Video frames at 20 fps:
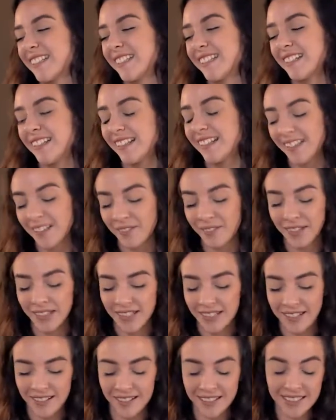I love it,
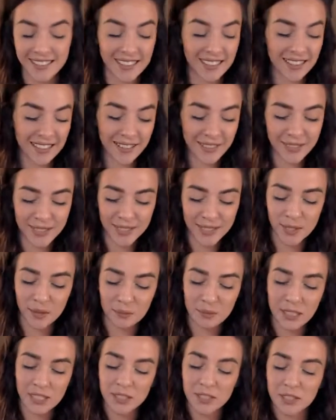Aries. I love it so
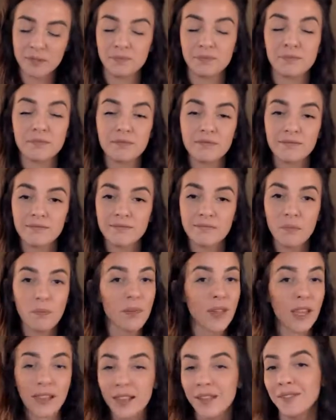much.
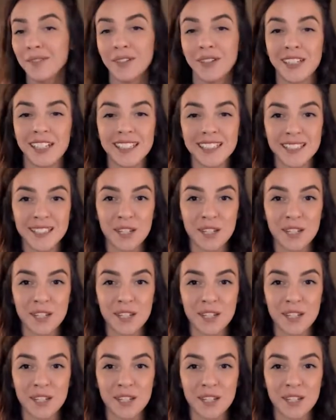I love you guys so